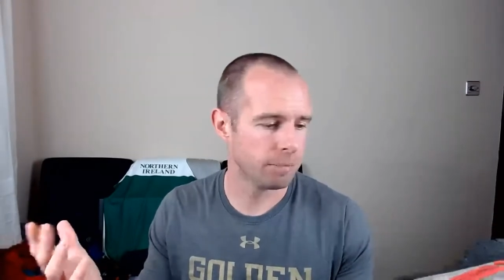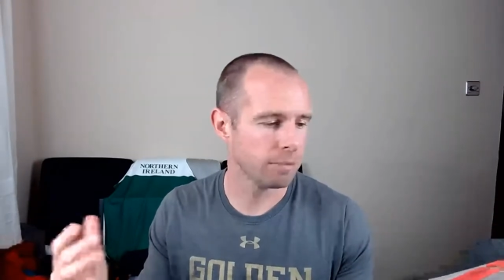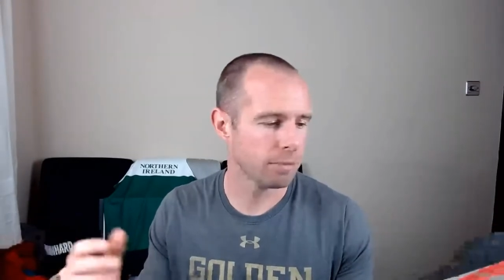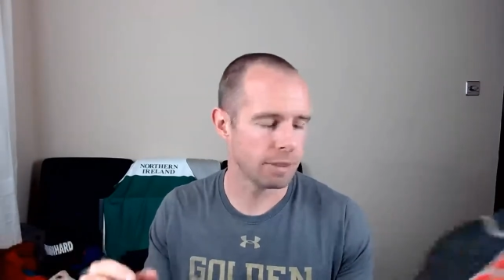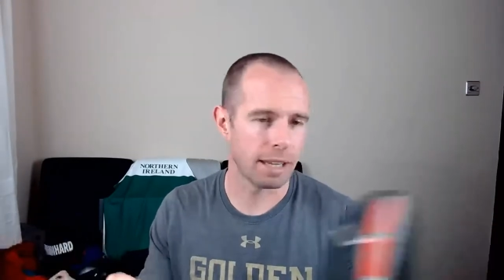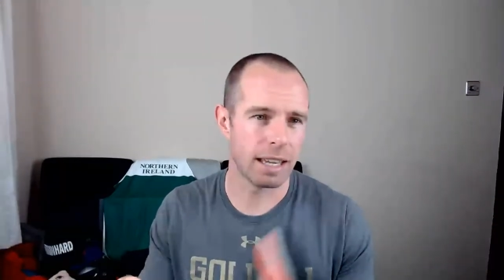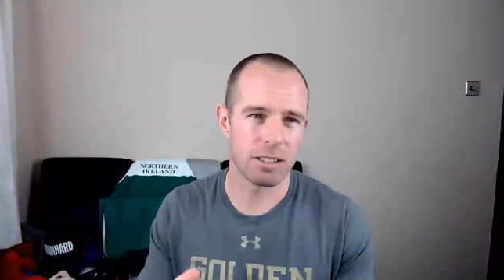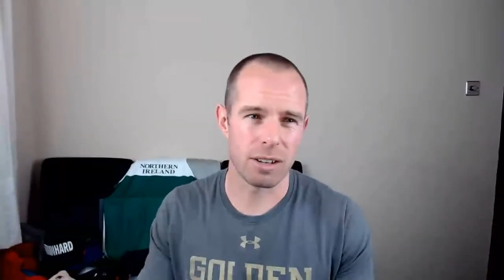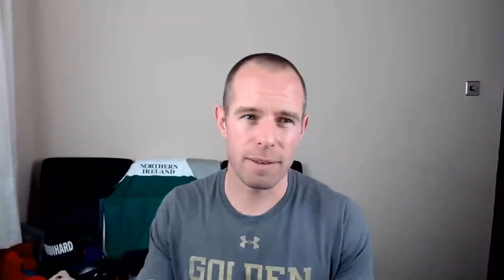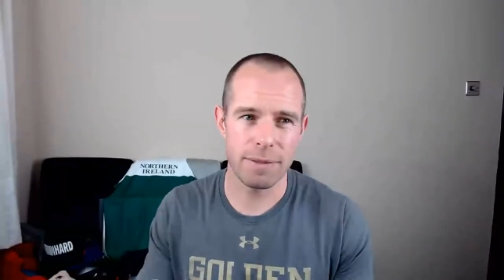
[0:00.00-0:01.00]
Okay, so
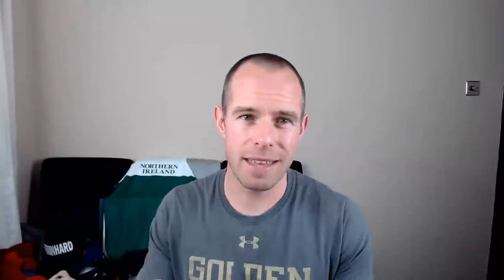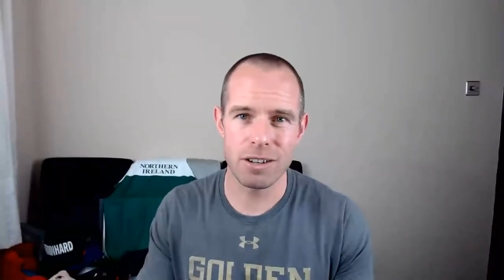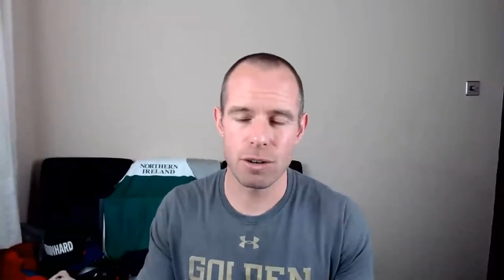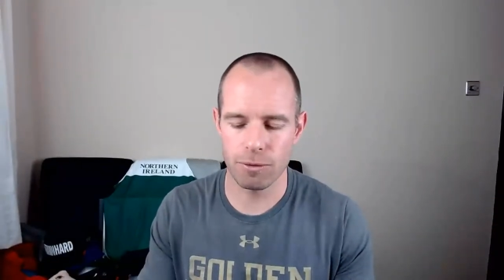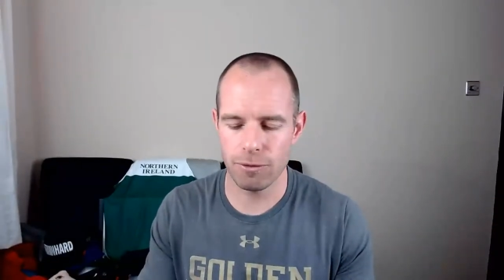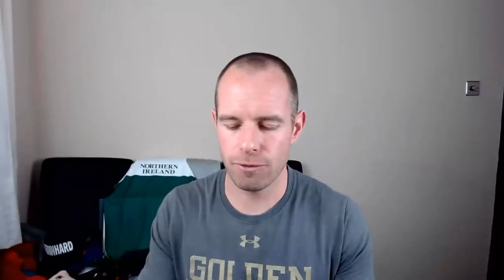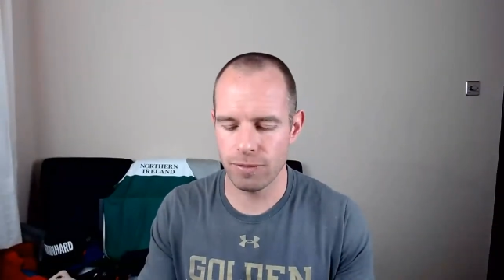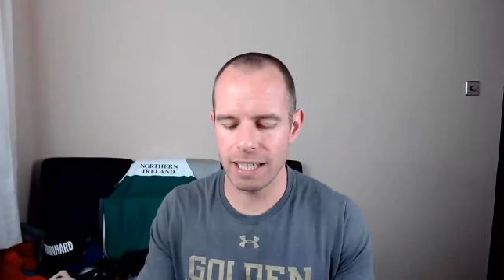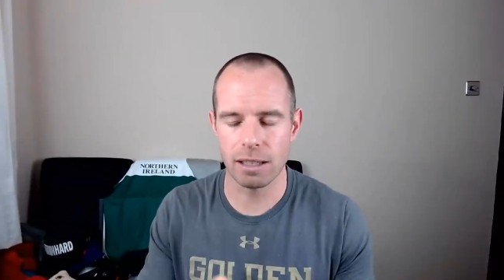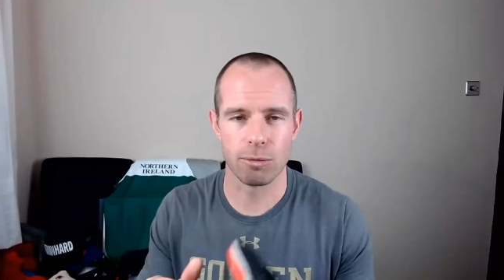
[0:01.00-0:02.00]
if they don't
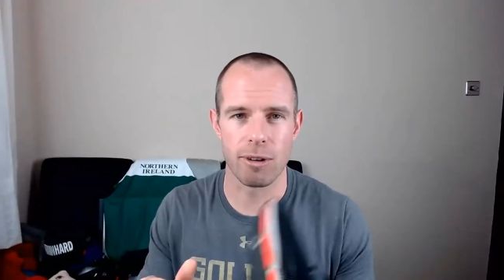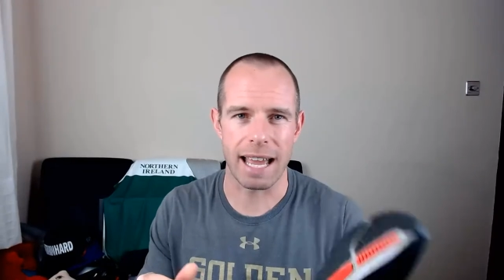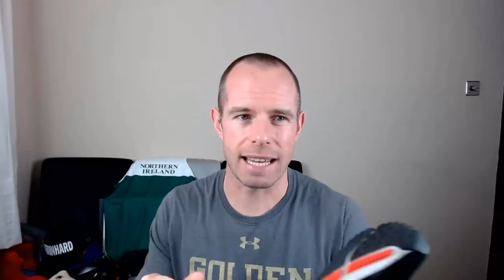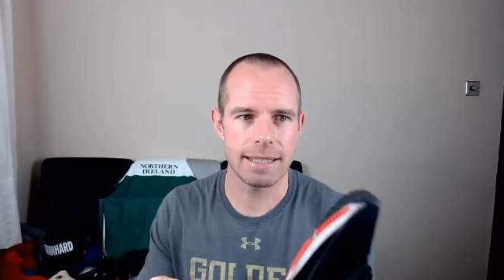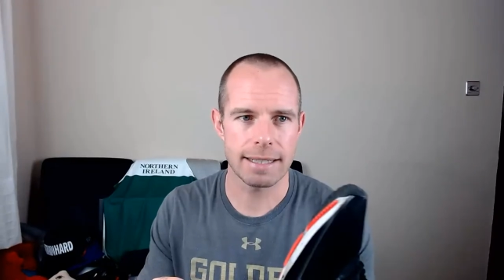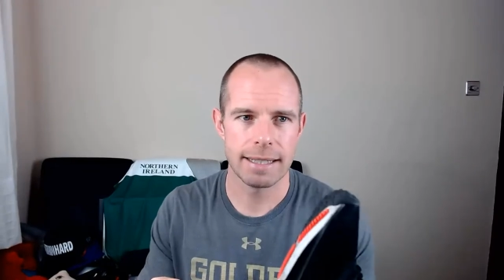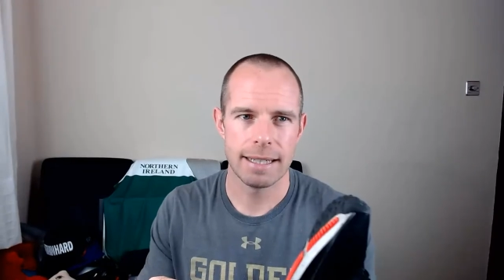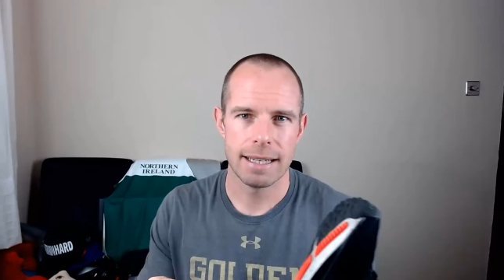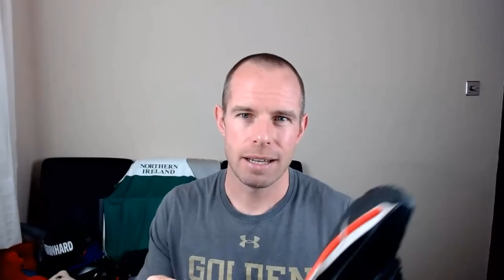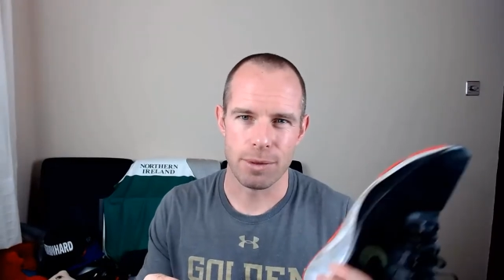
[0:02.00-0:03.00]
feel right,
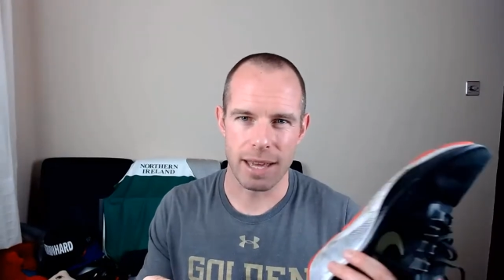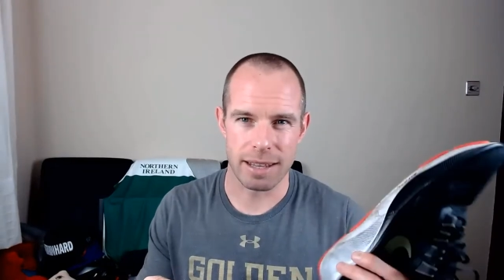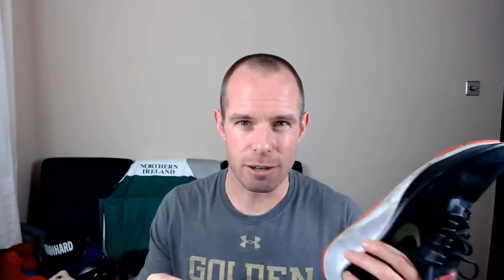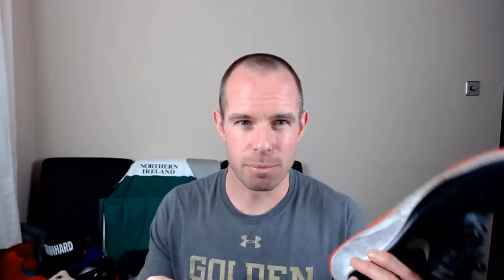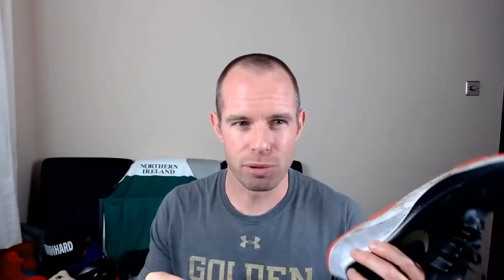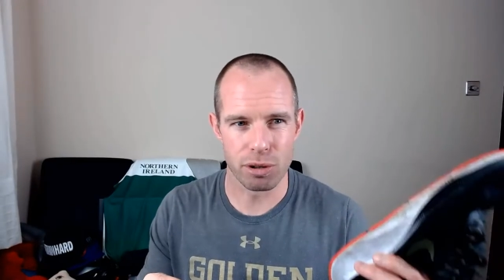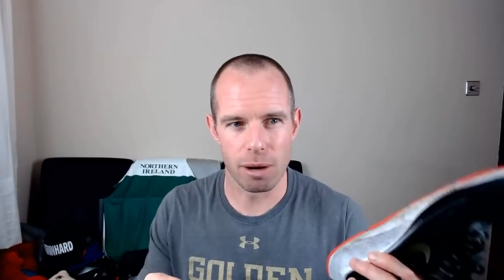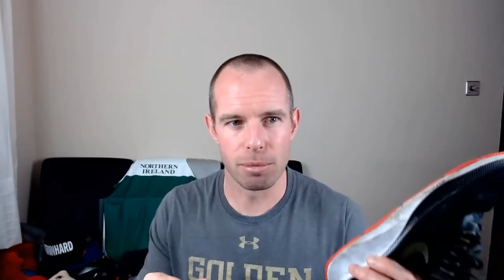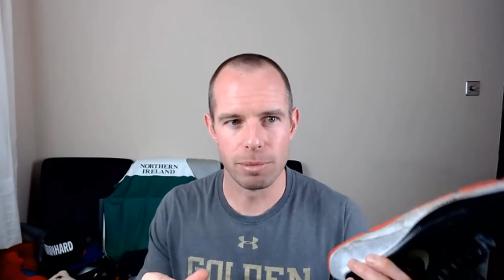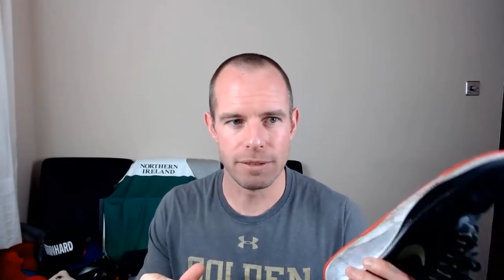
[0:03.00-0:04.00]
then they're
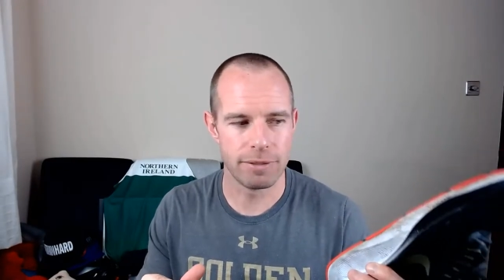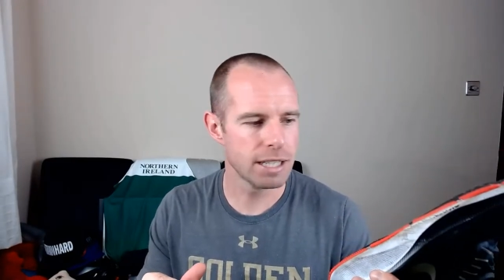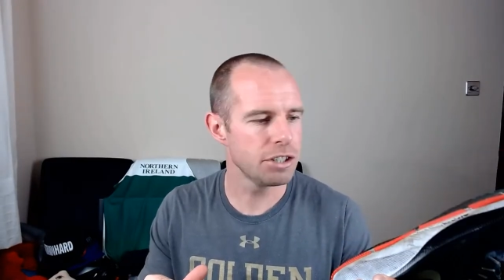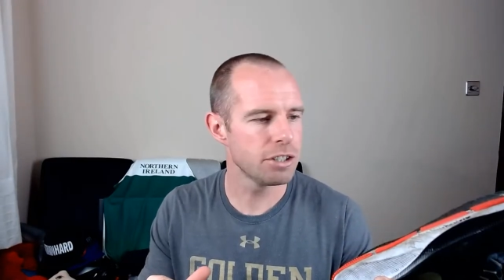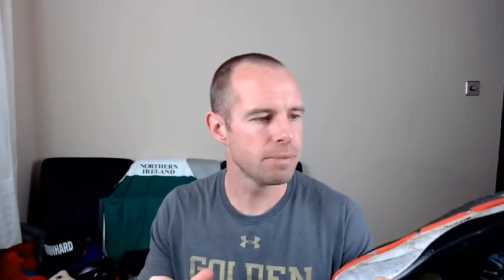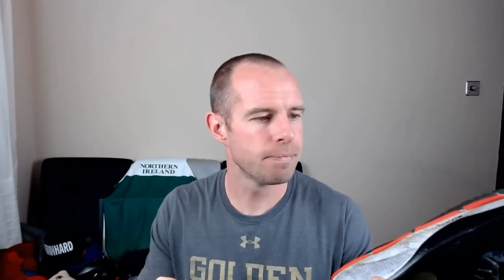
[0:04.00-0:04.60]
probably finished.